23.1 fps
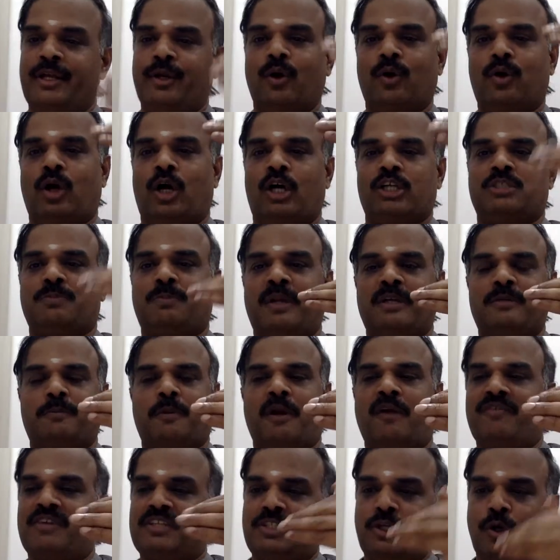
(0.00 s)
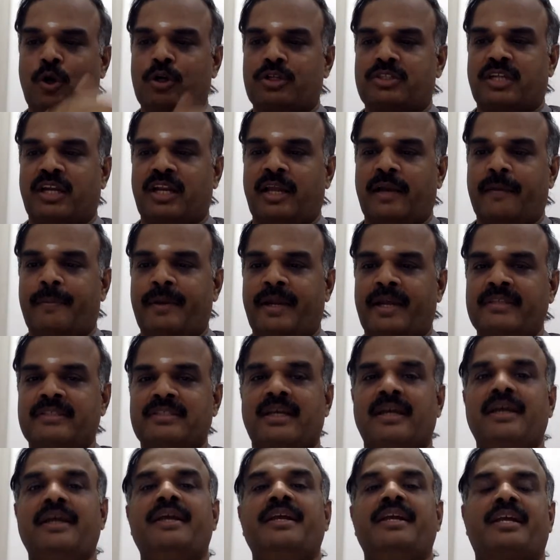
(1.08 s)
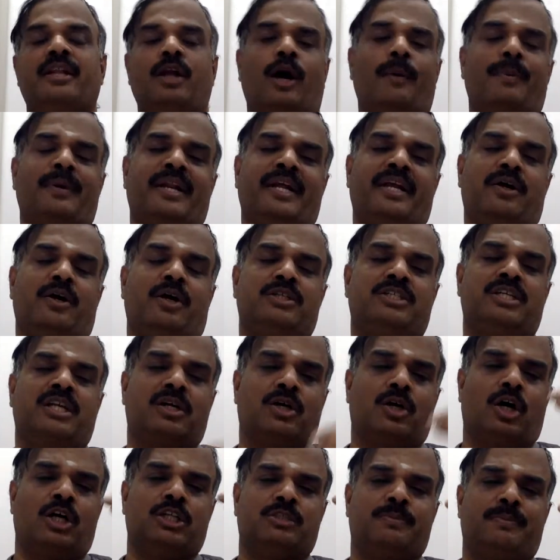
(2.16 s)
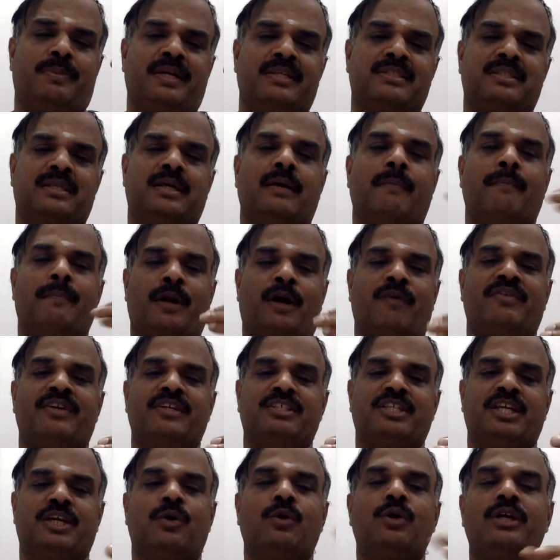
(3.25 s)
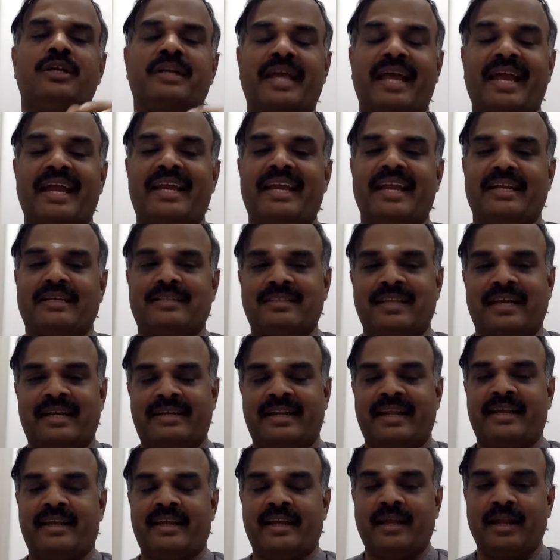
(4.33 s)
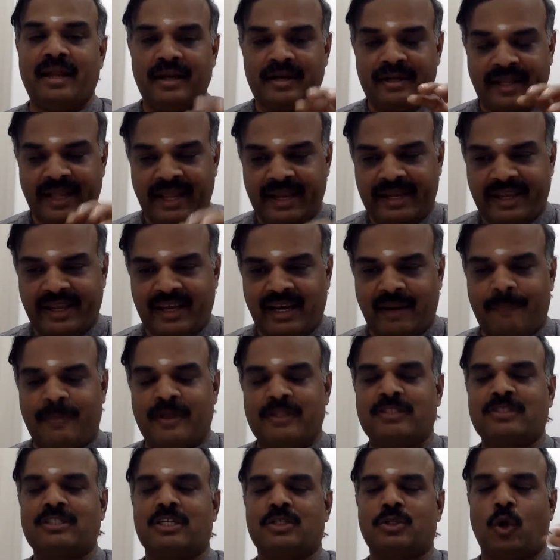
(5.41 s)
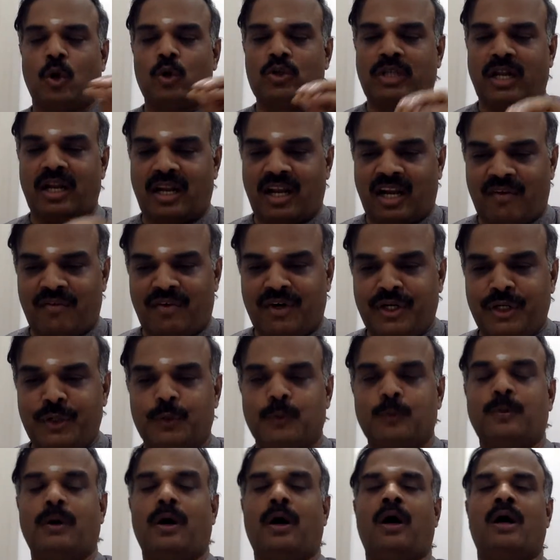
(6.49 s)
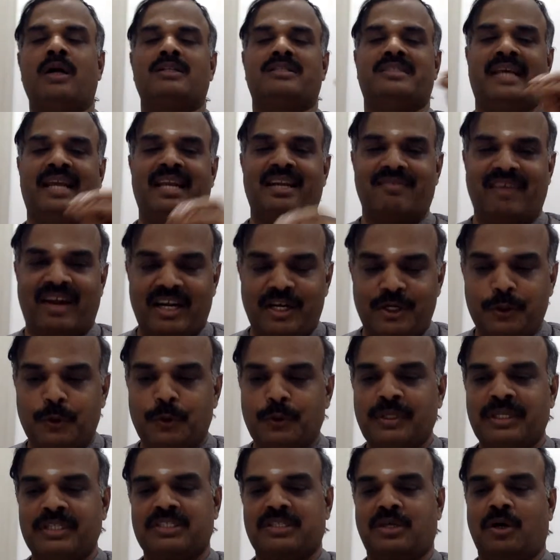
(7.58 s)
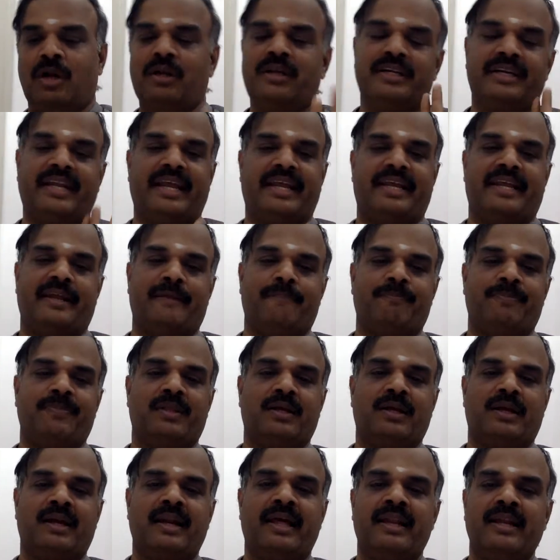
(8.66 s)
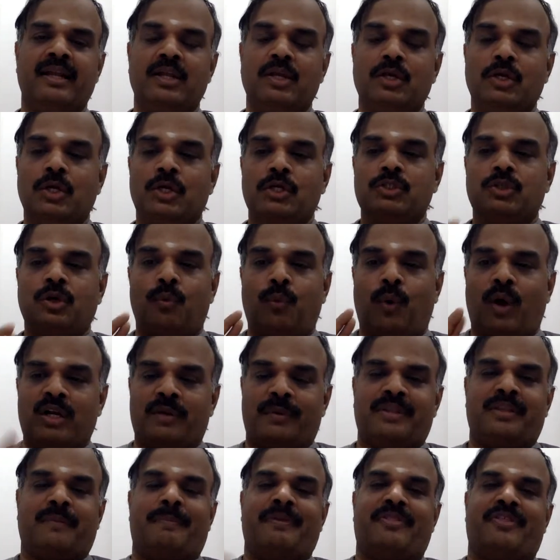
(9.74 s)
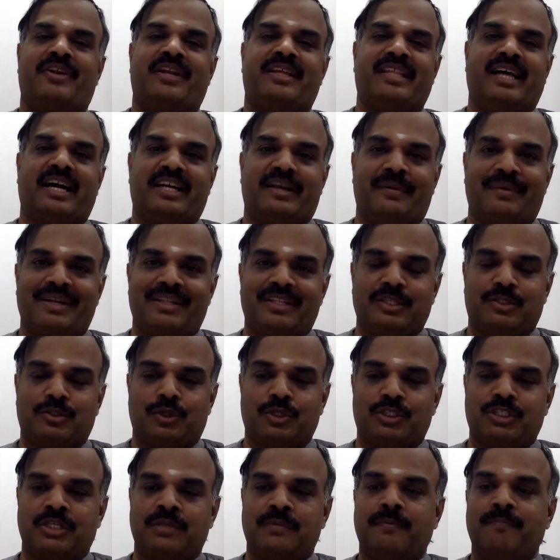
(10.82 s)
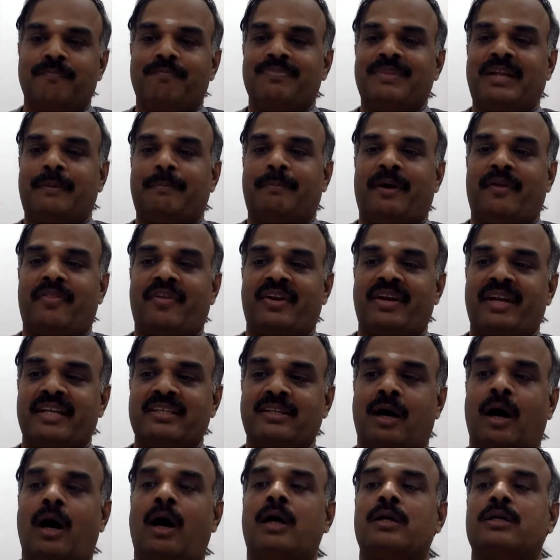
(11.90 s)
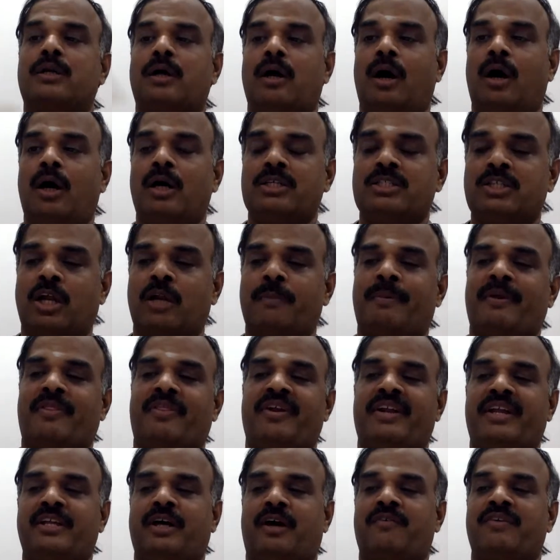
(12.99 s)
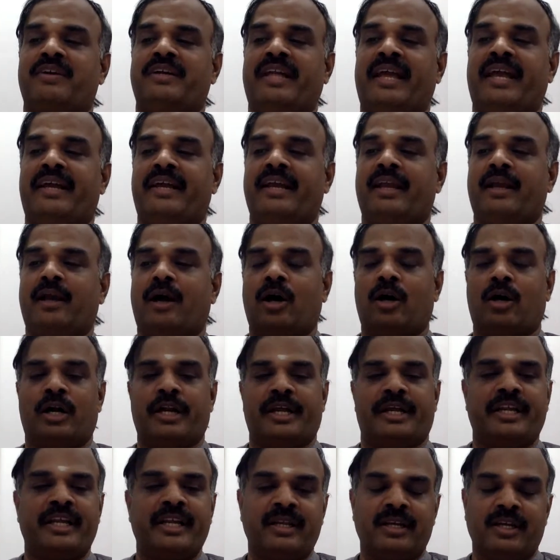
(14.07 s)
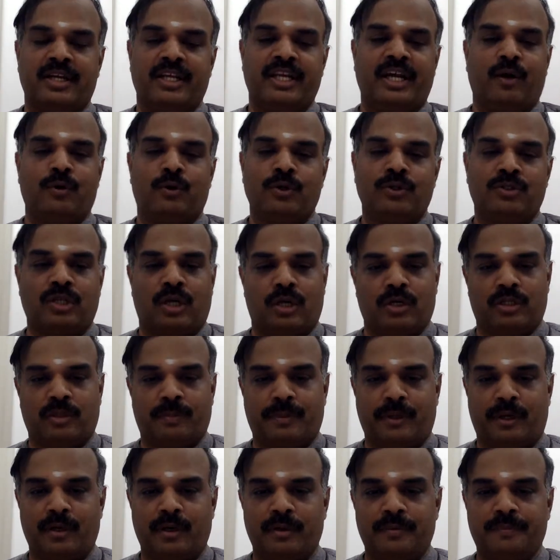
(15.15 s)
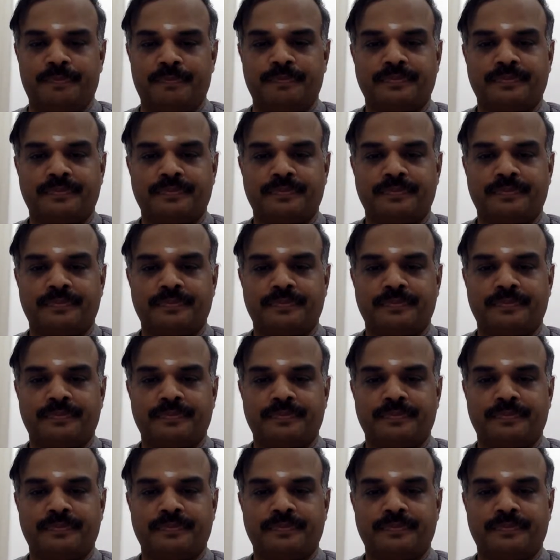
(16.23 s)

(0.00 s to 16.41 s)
Cost plus profit is equal to selling price. In operating costing, cost plus profit is equal to takings. They are taking. Taking represents the total revenue or sale value is called taking. Clear? So whatever the percentage I have given in this question, that percentage on cost or percentage of taking, accordingly, you have to solve the problem.